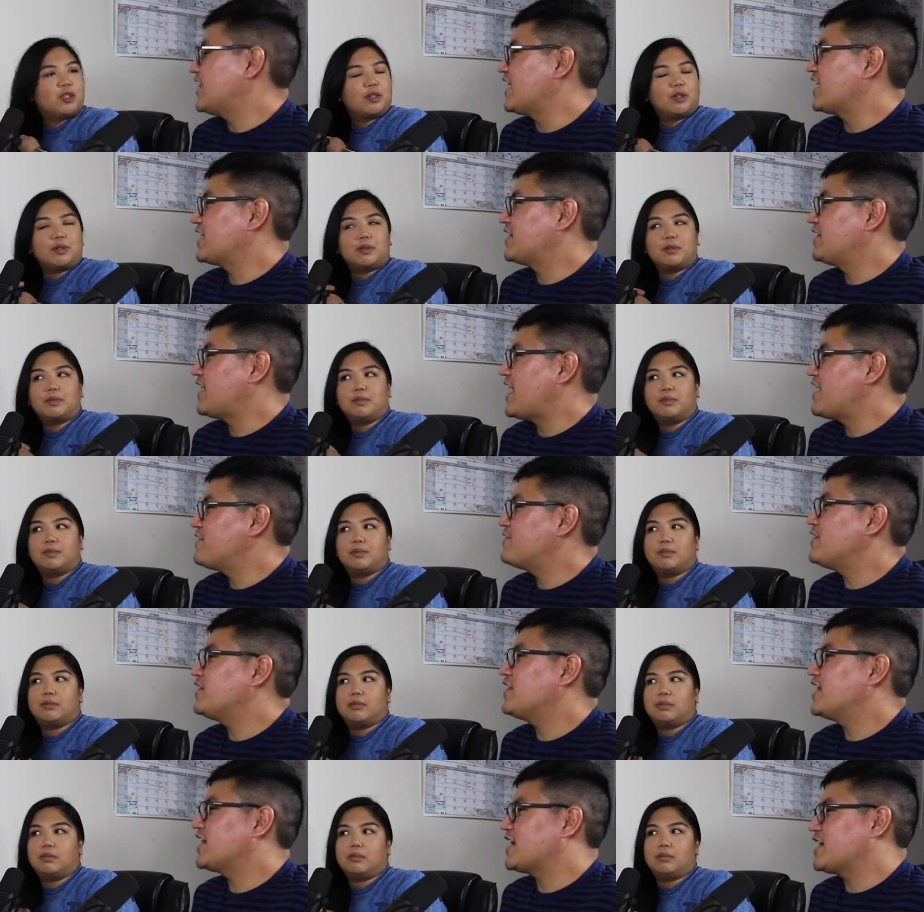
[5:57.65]
Speaker 1: true. Like I
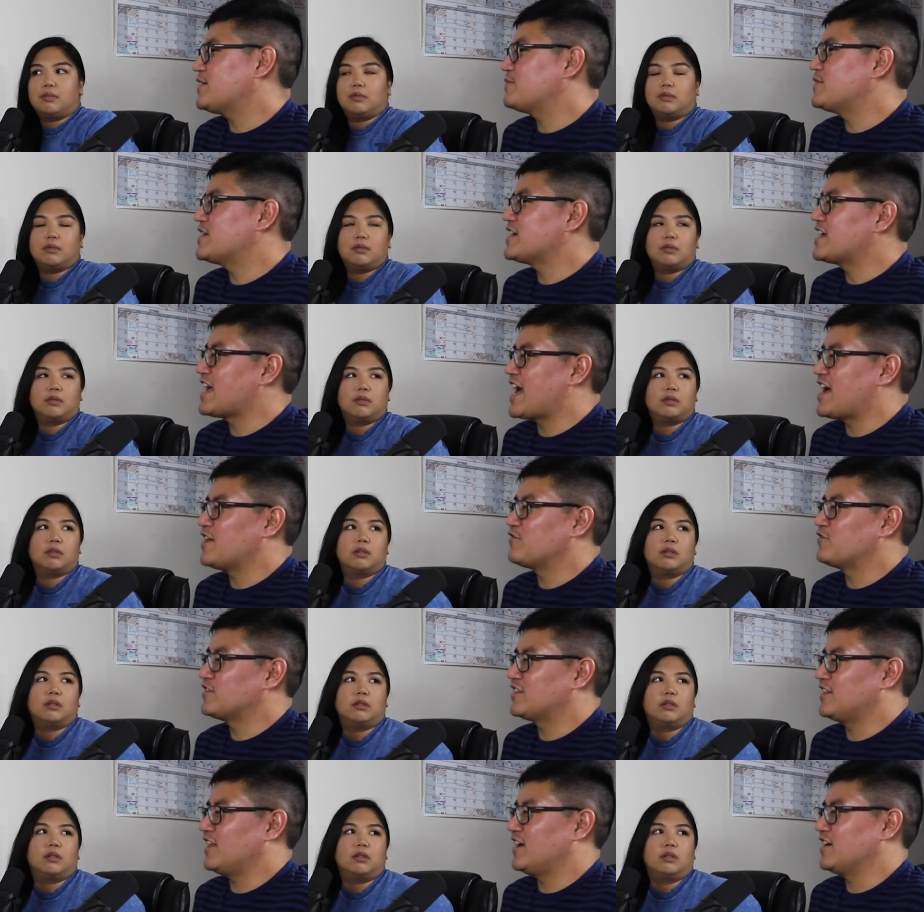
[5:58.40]
felt yeah. like it
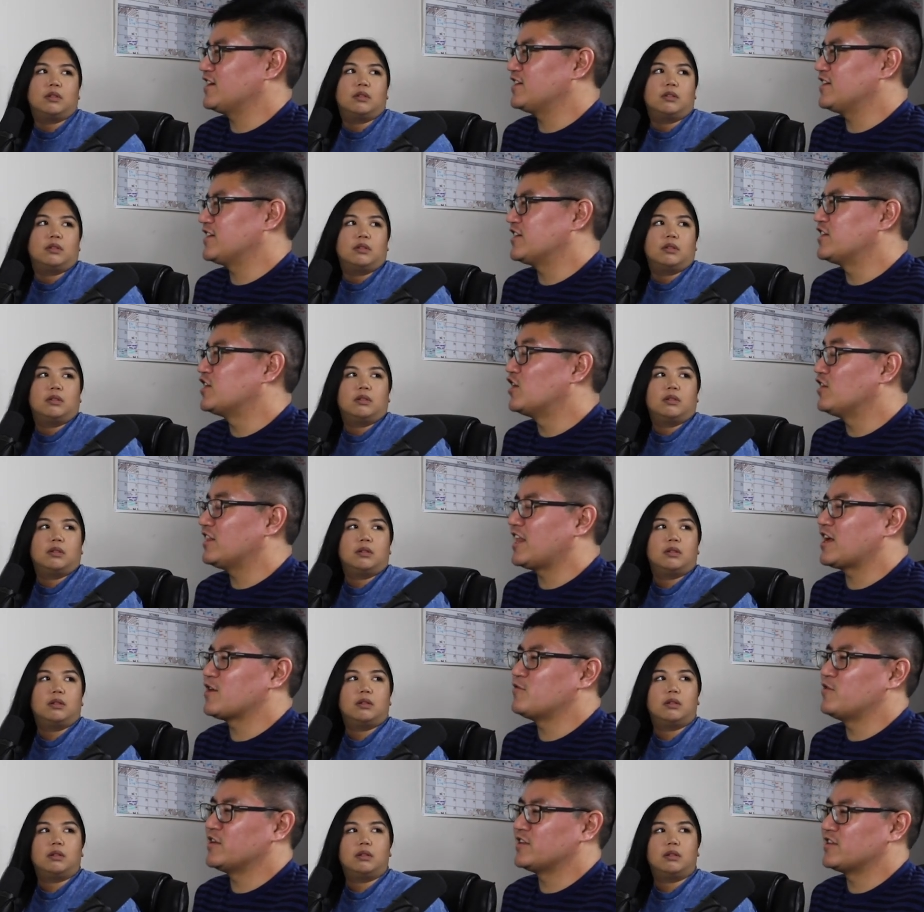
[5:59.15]
began with like, you know,
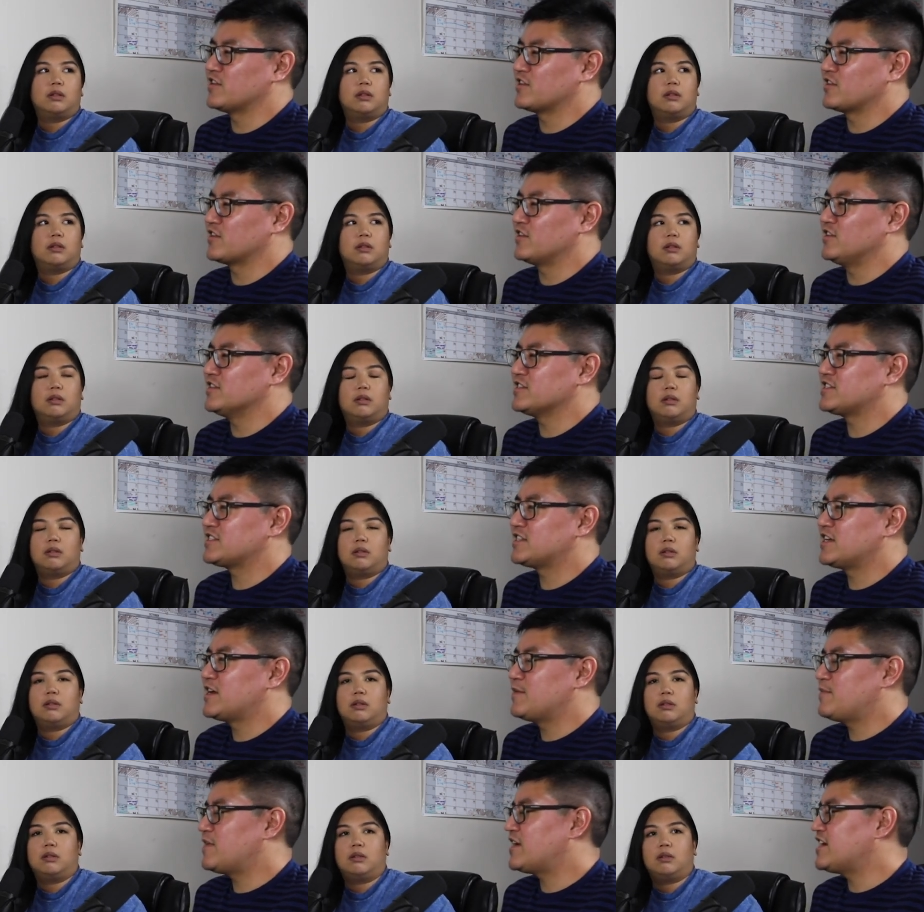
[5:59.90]
like Wonder
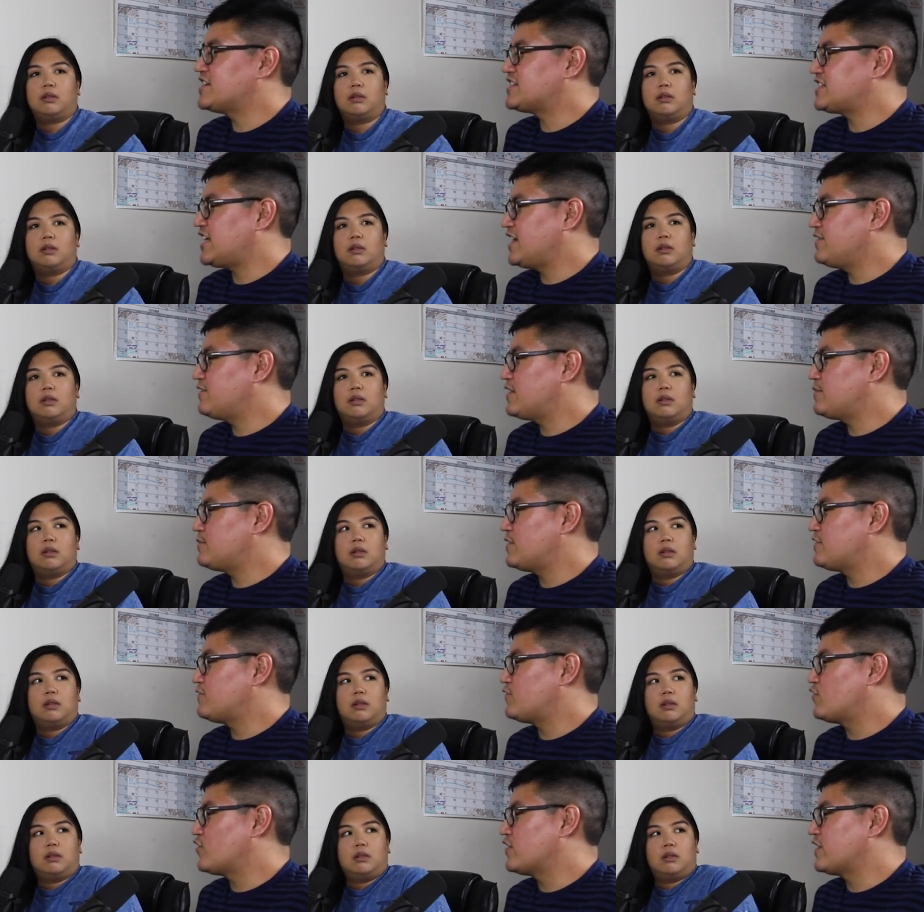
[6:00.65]
Girls, because even
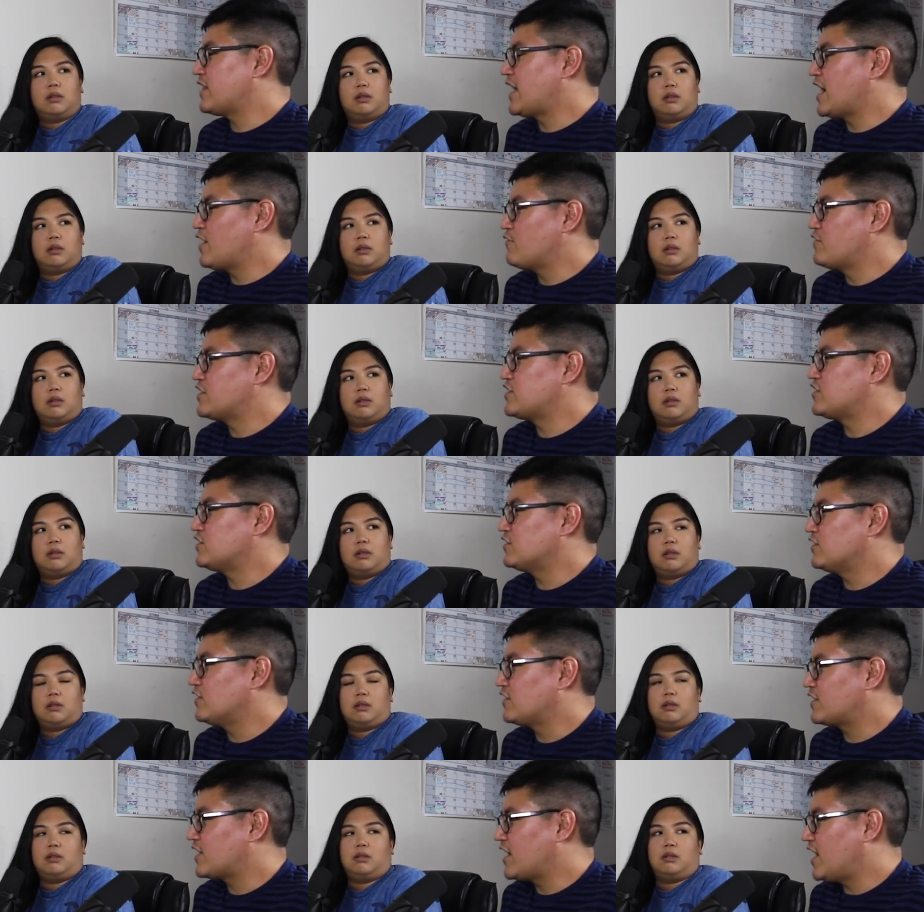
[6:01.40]
before that, when you
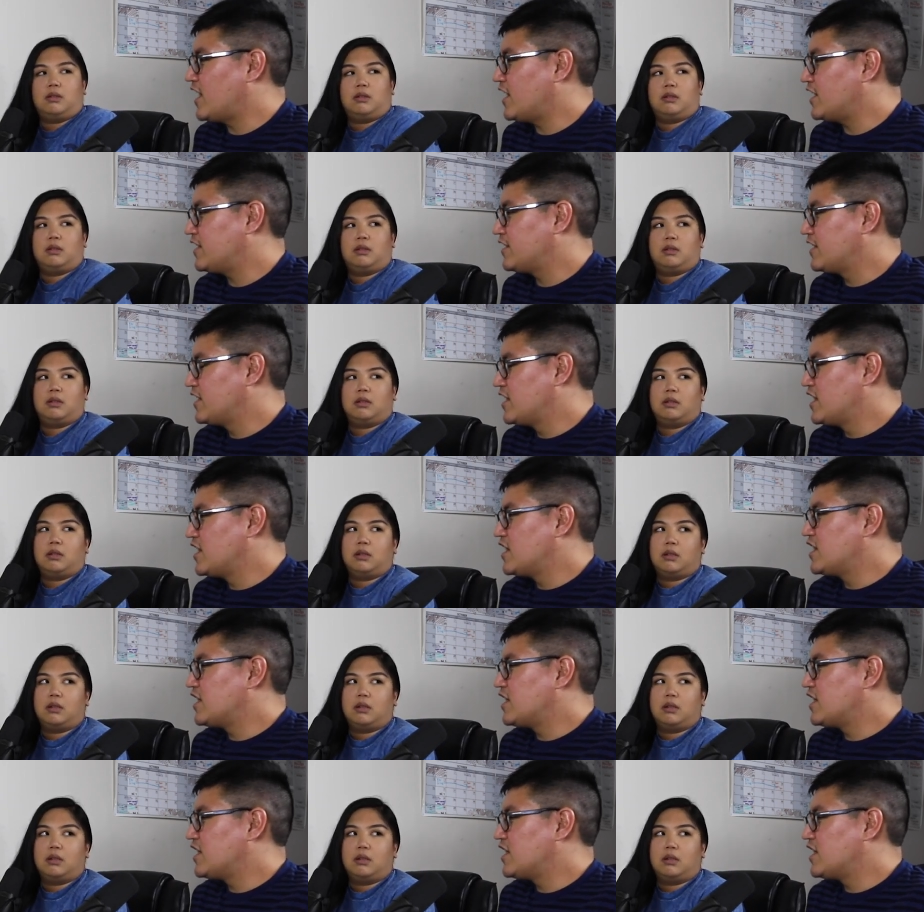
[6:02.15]
look at